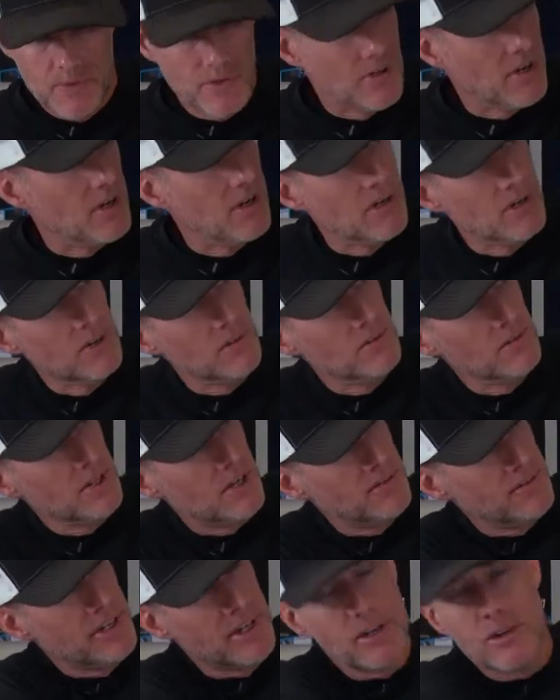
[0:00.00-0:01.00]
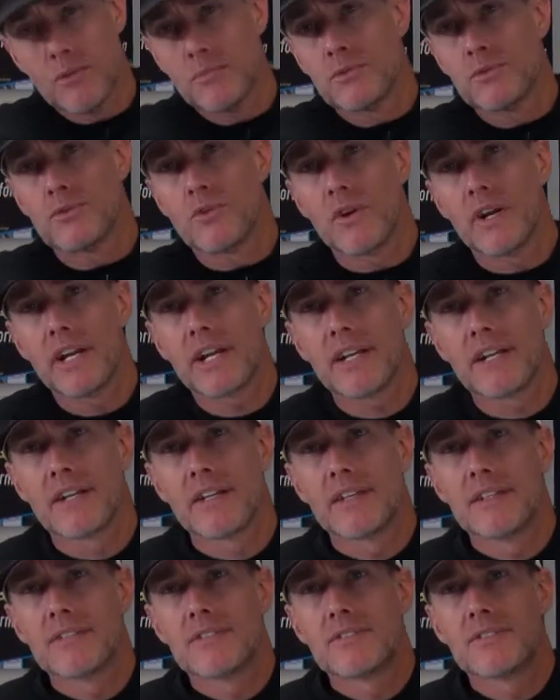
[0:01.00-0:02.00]
Our Lava Header Armor is great.
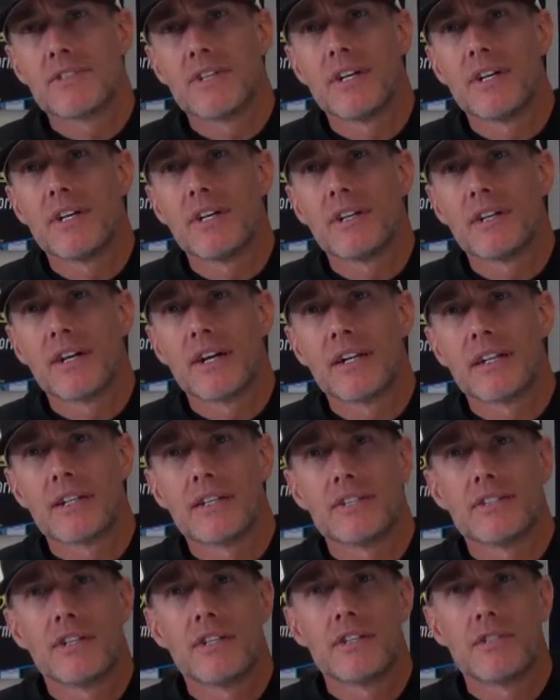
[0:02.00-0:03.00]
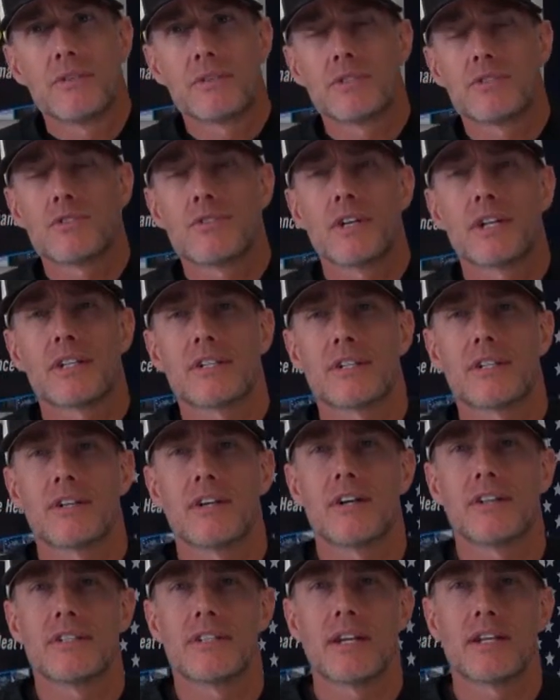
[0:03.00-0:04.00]
It's uh, got a continuous direct
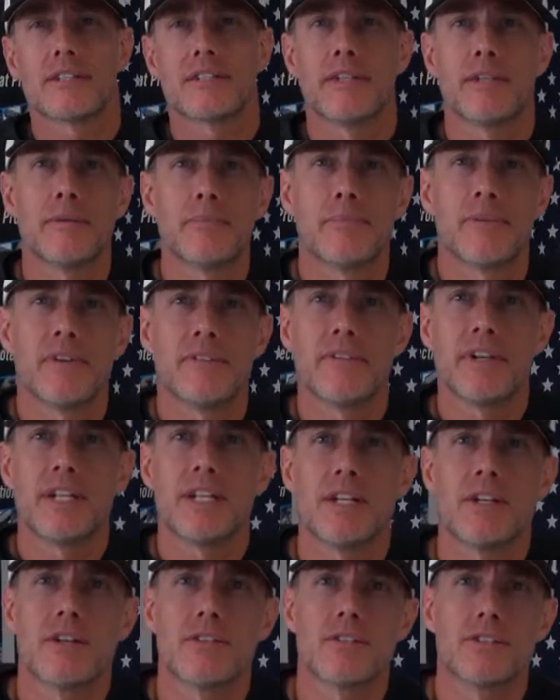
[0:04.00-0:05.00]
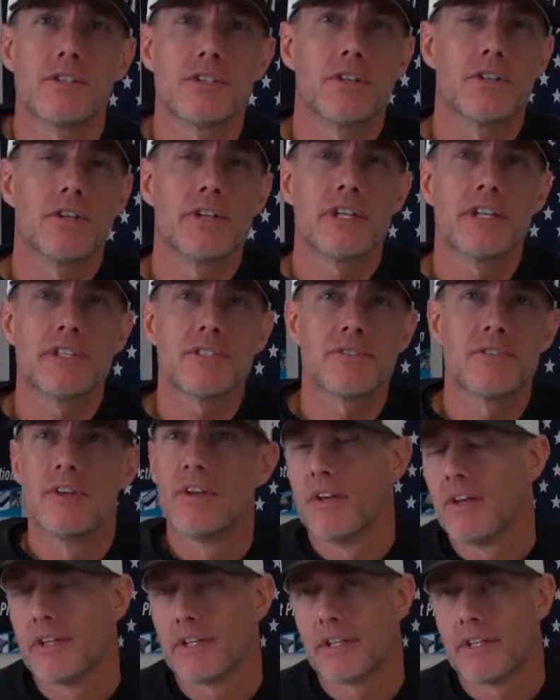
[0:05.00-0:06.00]
contact temp of eighteen hundred degrees.
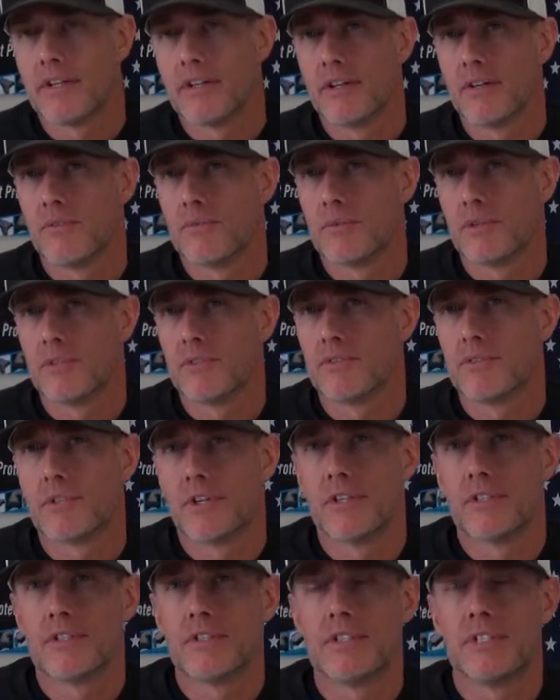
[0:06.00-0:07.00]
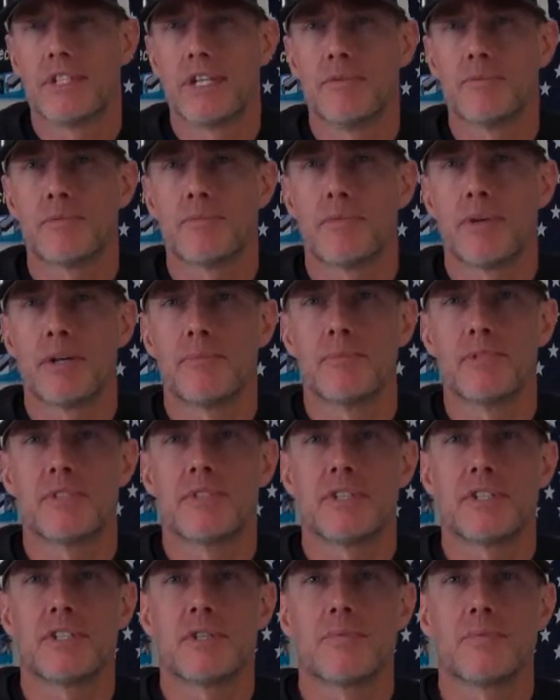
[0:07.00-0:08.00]
It can reduce your untried temps by up to
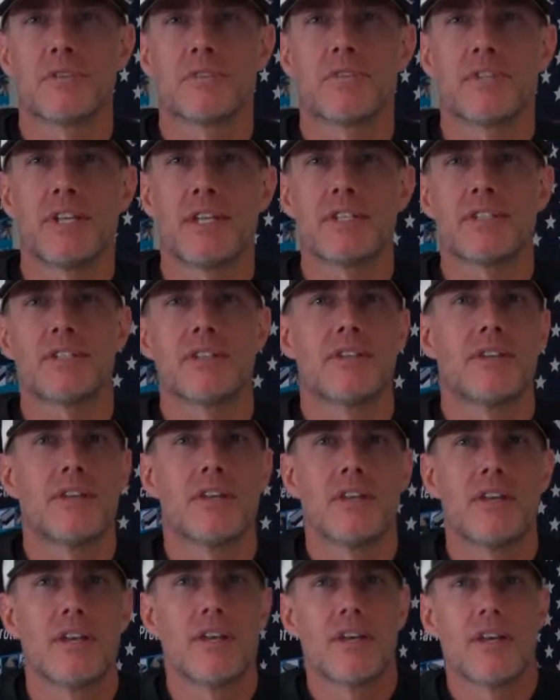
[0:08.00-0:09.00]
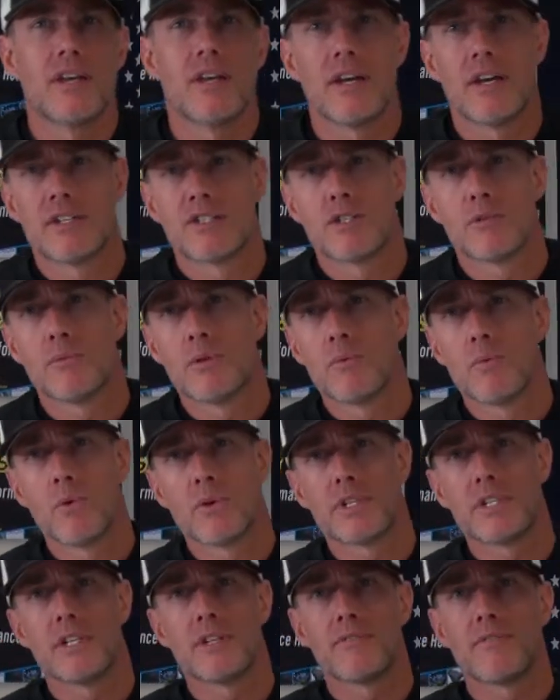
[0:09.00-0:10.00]
sixty percent. Uh, should be
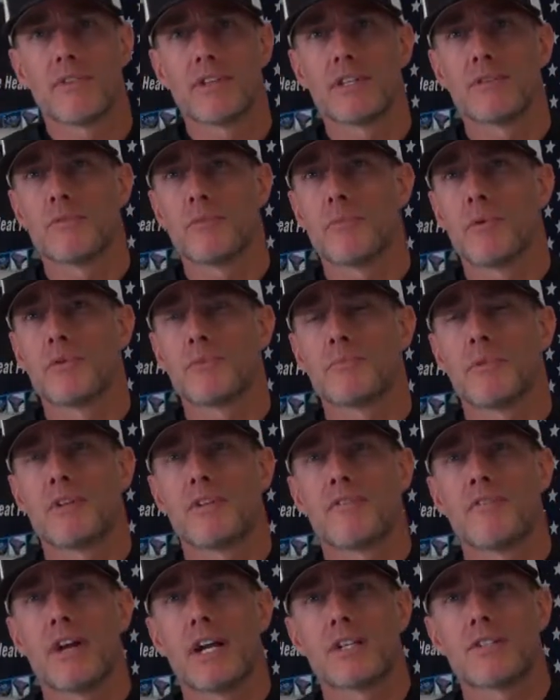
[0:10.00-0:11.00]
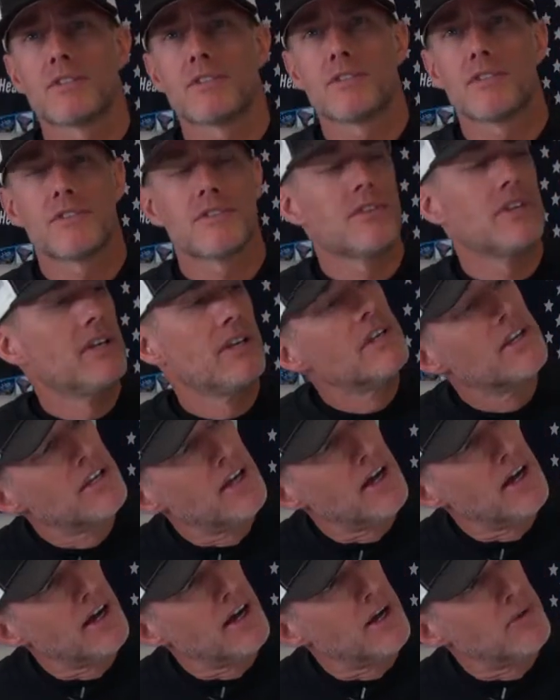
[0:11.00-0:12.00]
warranty friendly with most manufacturers.
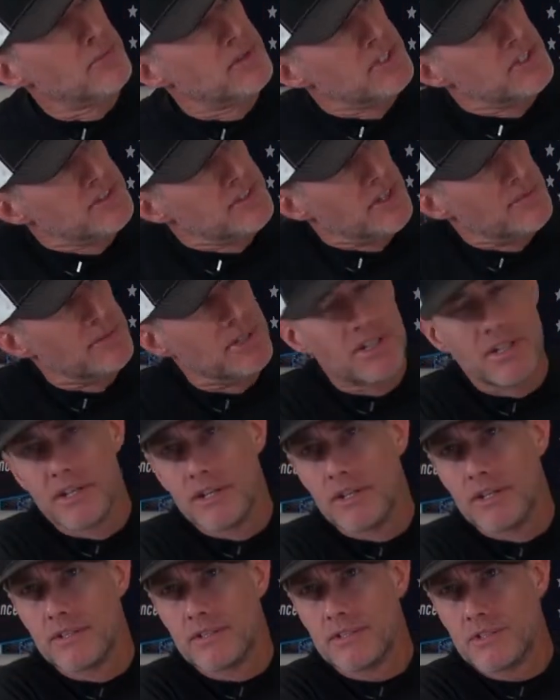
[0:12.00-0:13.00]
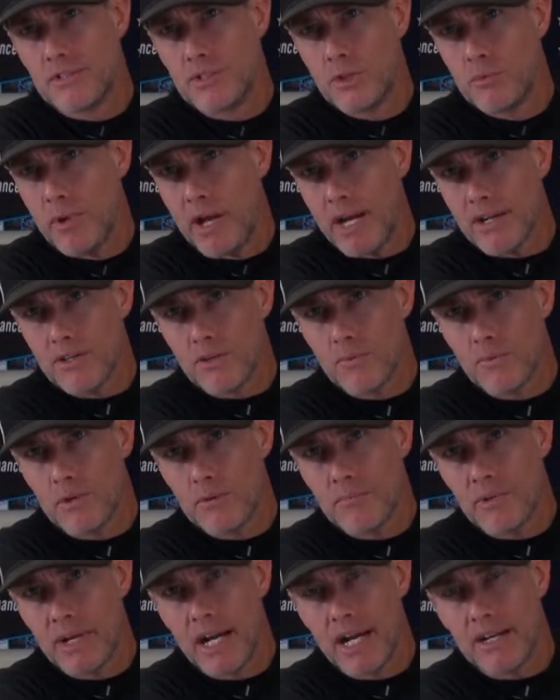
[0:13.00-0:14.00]
Um, it does come in a two-pack or
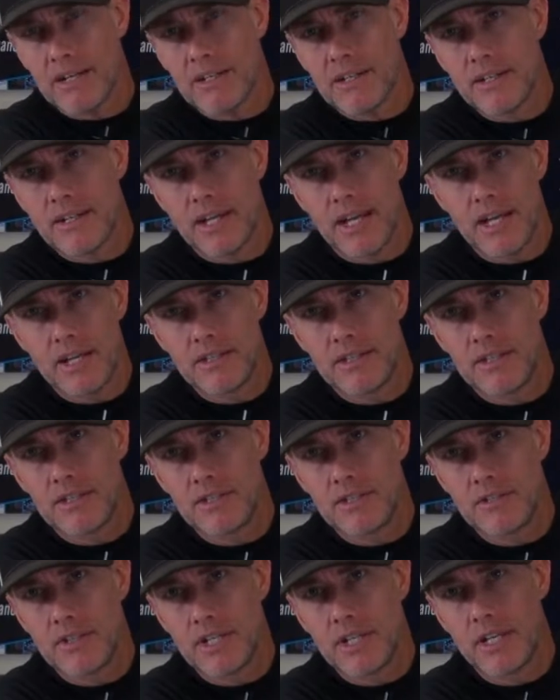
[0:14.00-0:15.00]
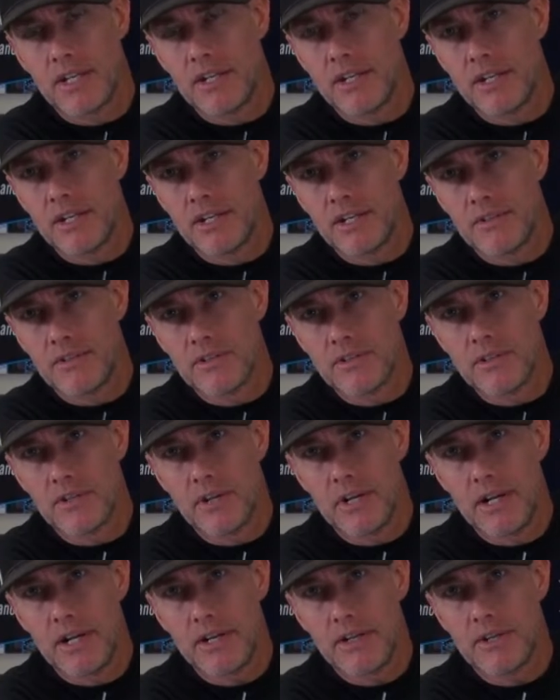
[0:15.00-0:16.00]
one-pack, and then you can get it in either
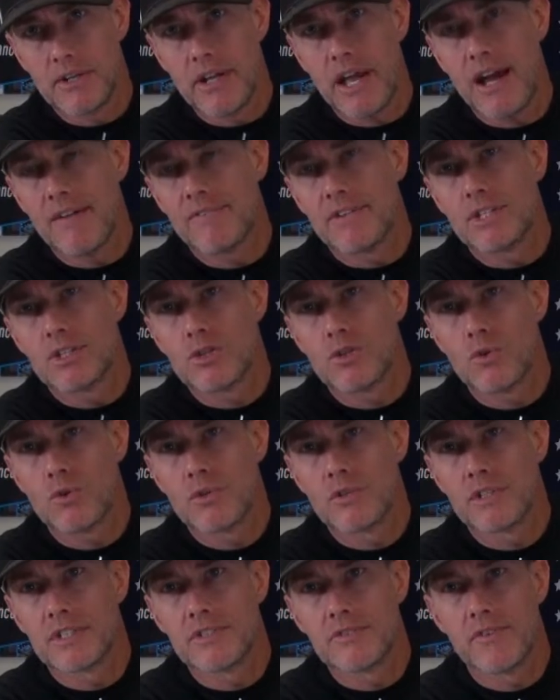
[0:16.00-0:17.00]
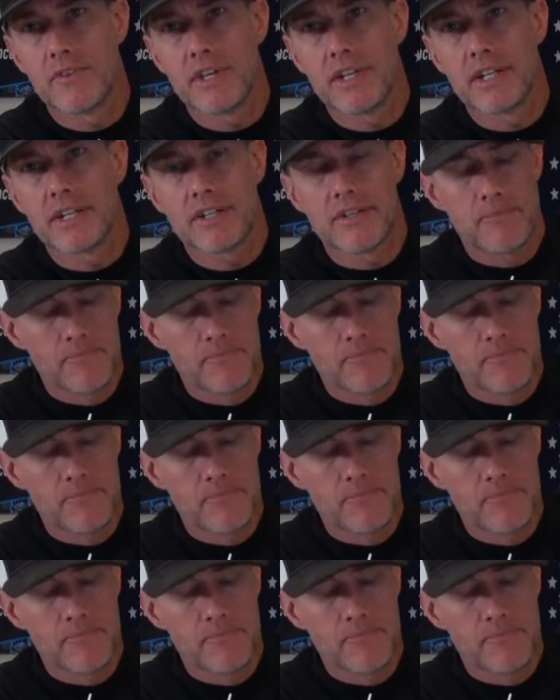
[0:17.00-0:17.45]
uh, half-inch or quarter-inch thick.